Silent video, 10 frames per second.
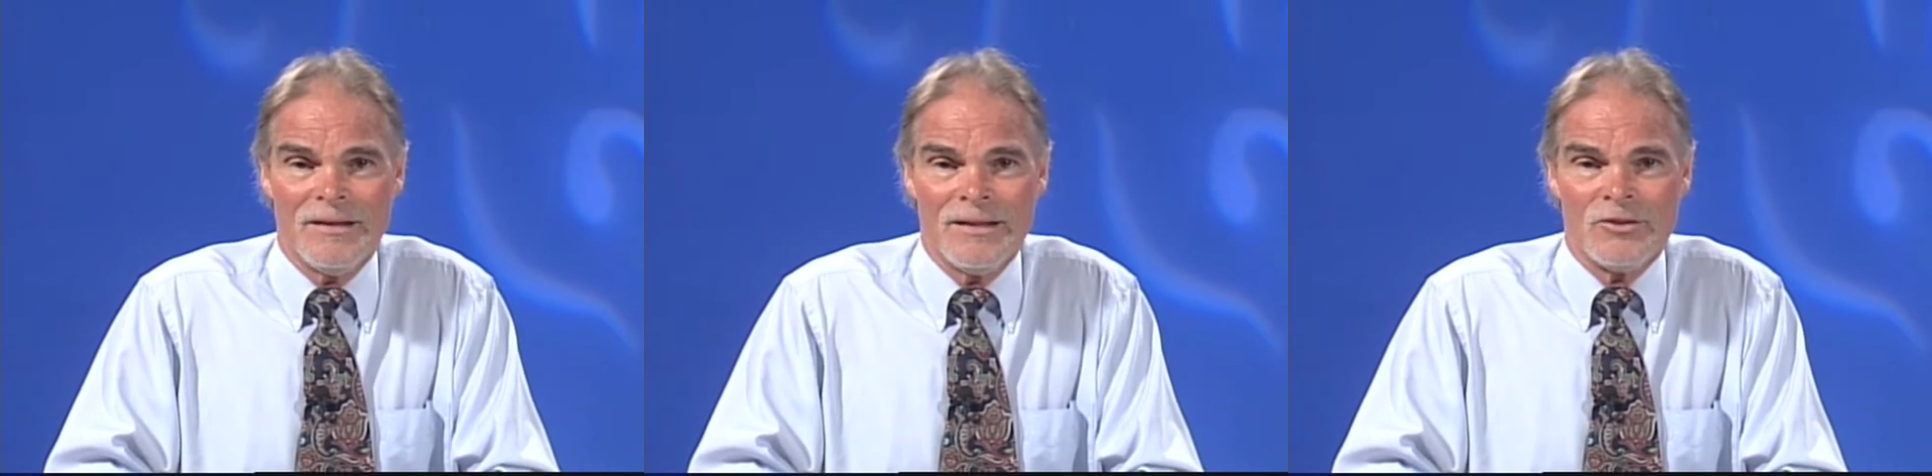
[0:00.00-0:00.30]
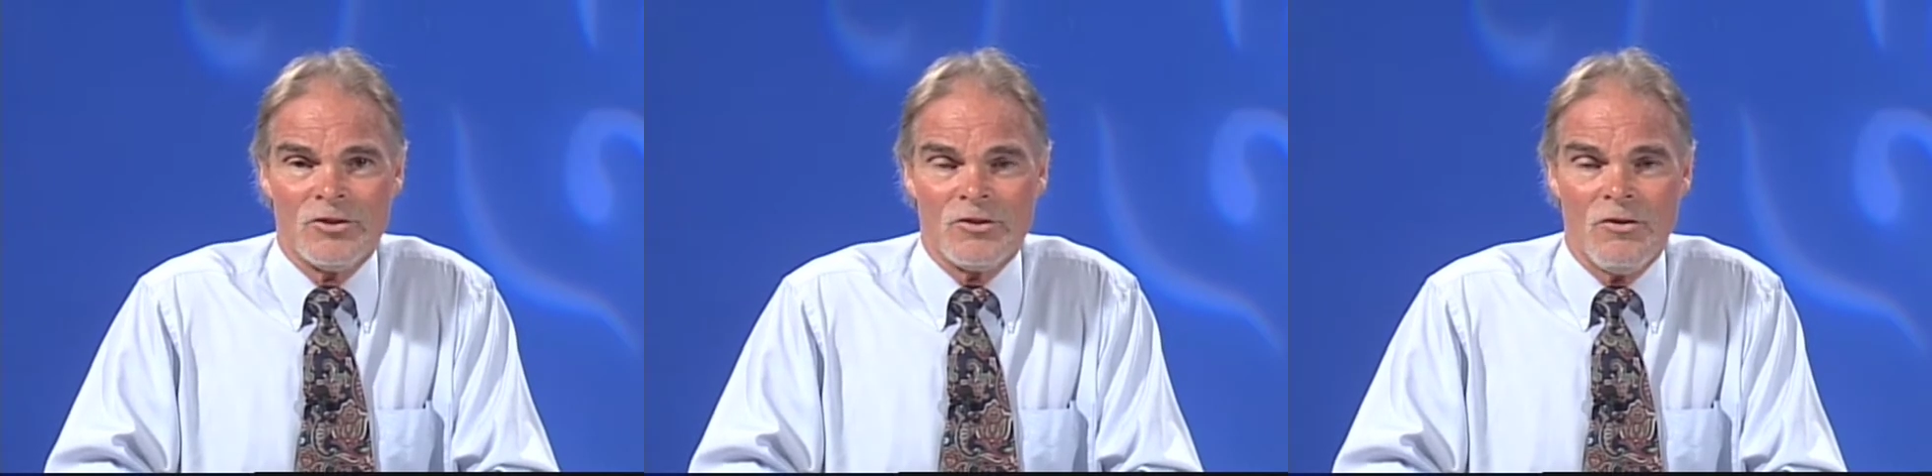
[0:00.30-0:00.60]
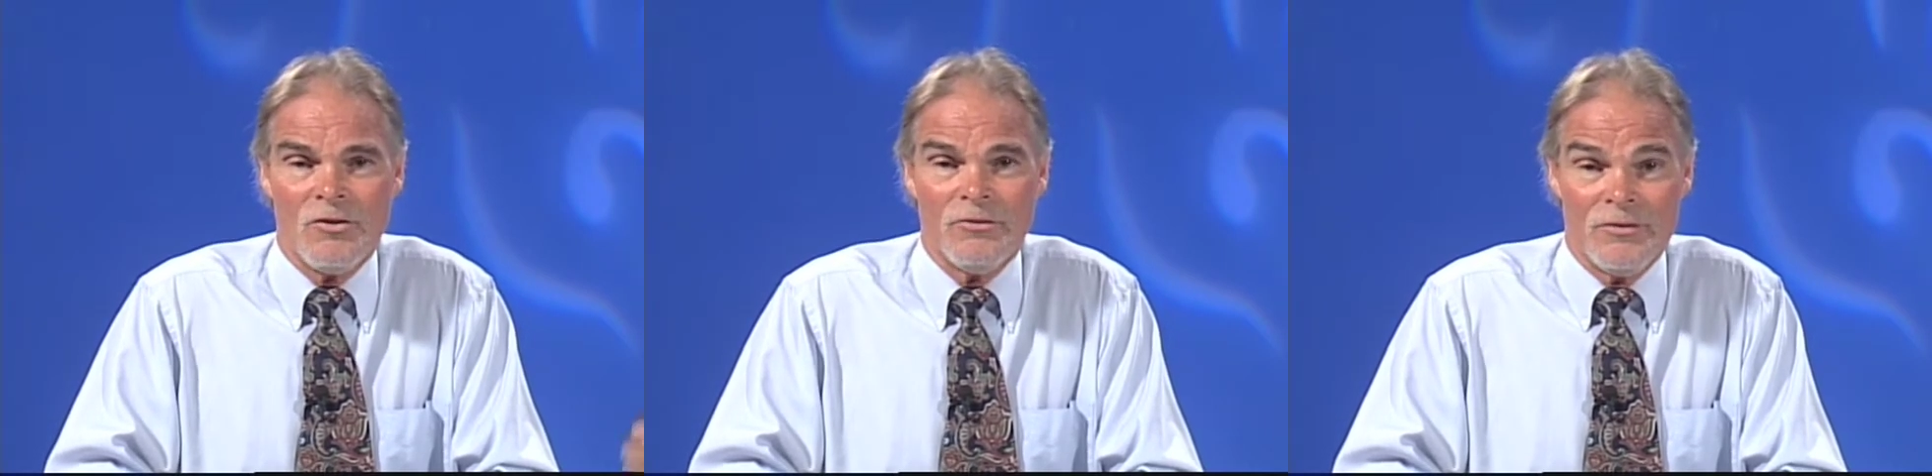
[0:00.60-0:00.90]
and
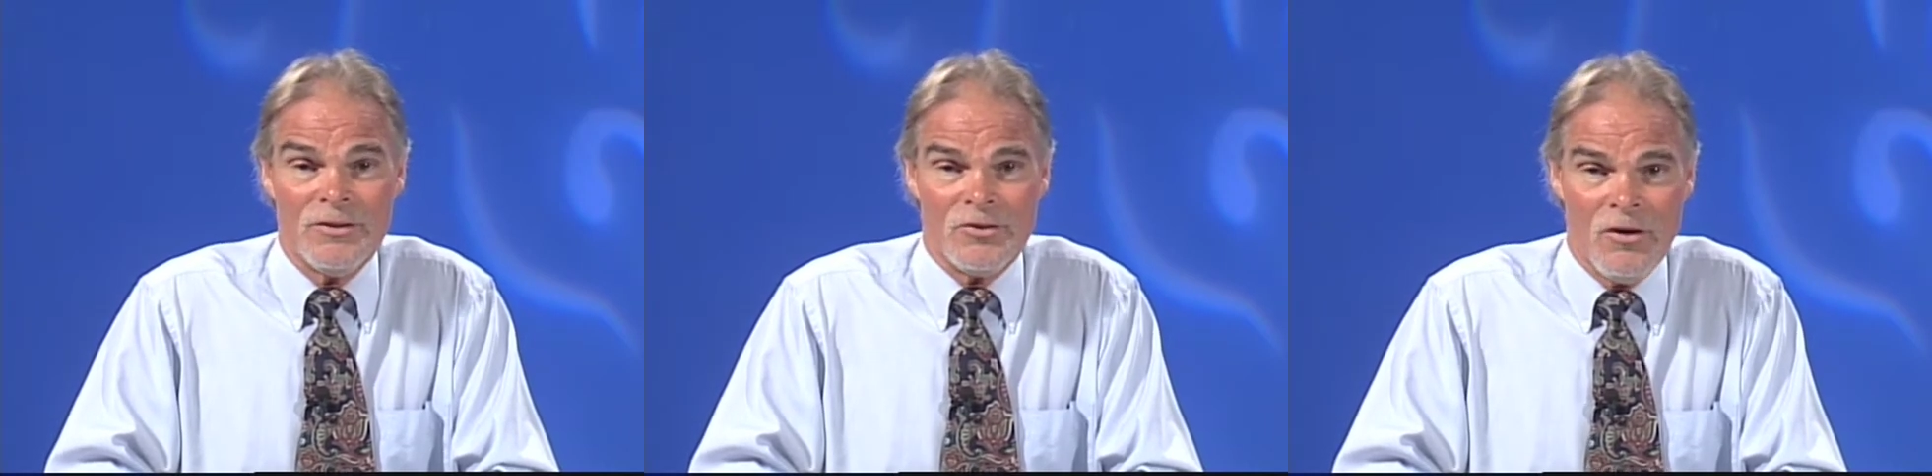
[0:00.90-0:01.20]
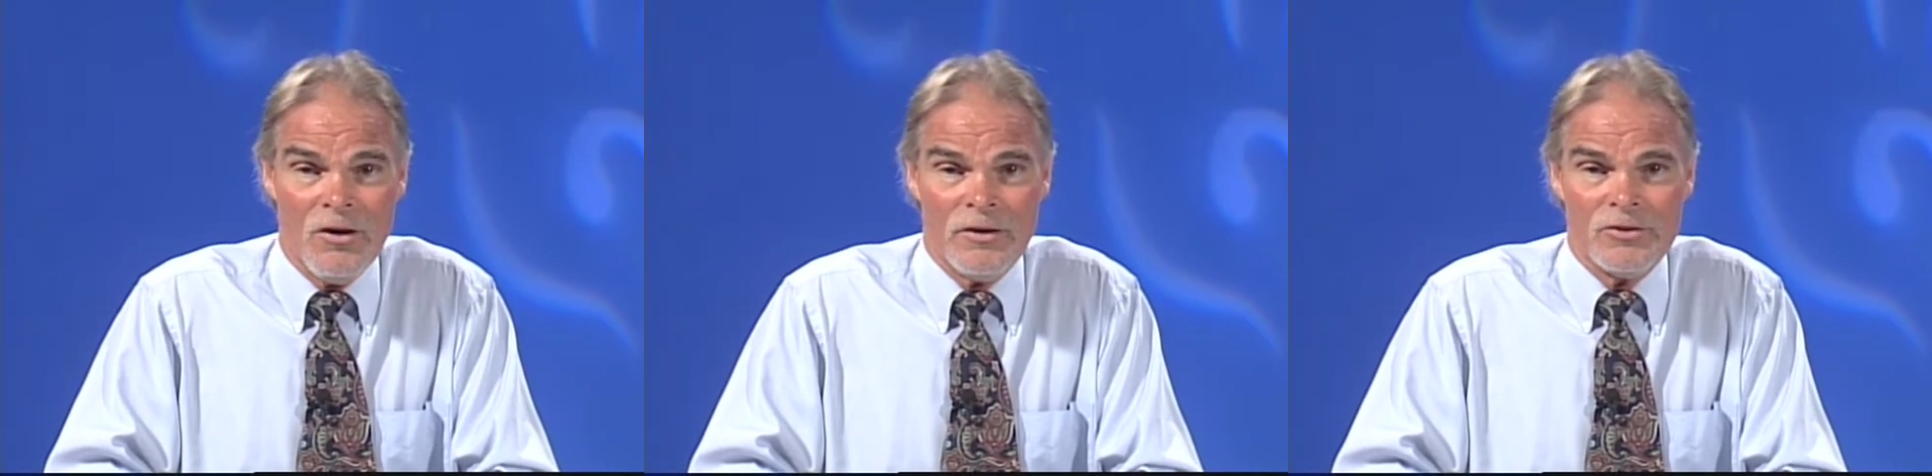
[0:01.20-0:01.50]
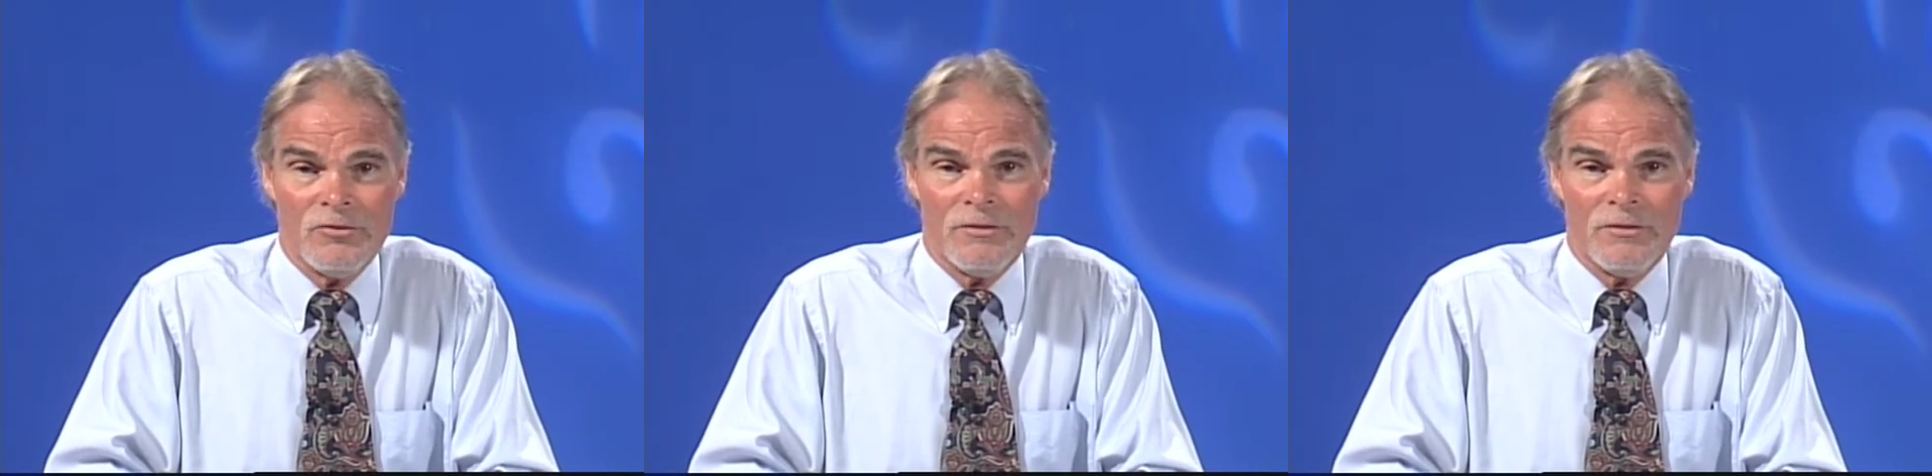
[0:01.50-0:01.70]
installed this August.